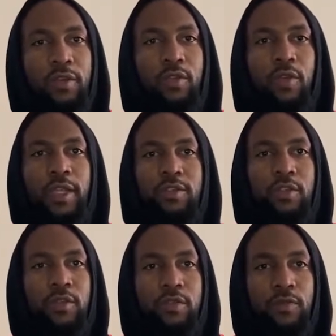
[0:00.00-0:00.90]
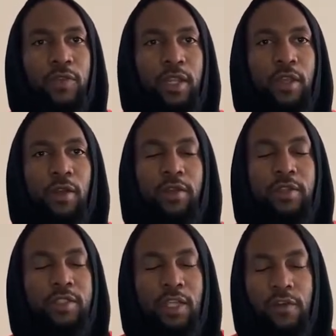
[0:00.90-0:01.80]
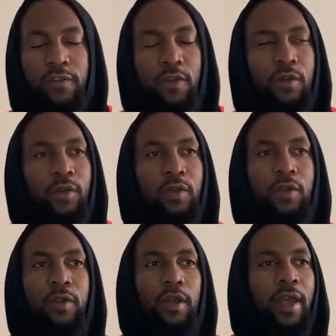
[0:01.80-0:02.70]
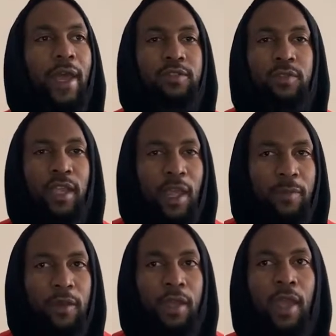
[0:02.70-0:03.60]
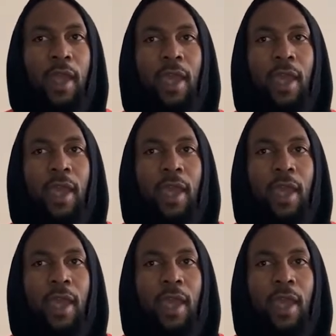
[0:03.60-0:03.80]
you create your YouTube video on your cell phone or on an actual camera,